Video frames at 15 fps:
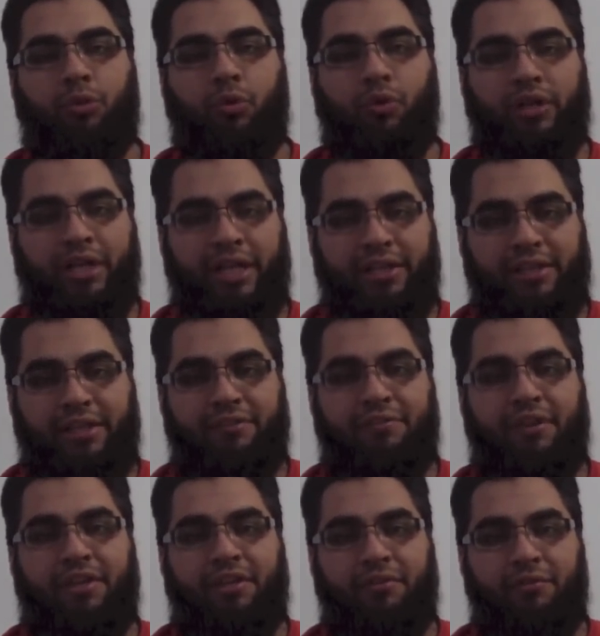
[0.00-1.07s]
coordinate the
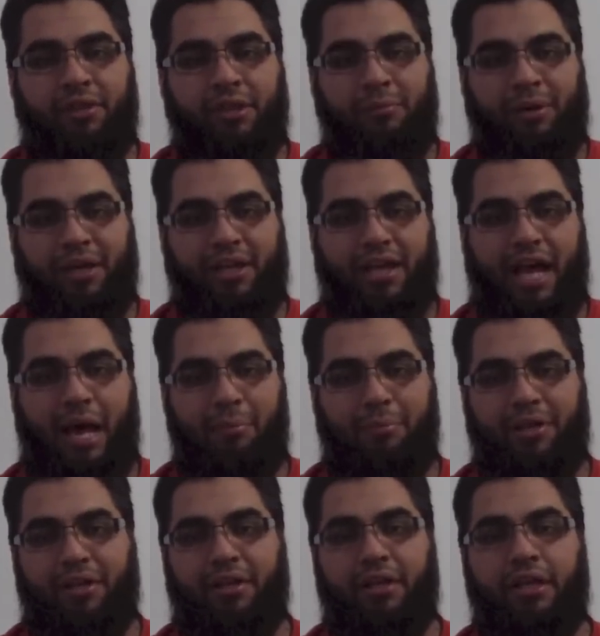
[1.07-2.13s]
event and really make it happen.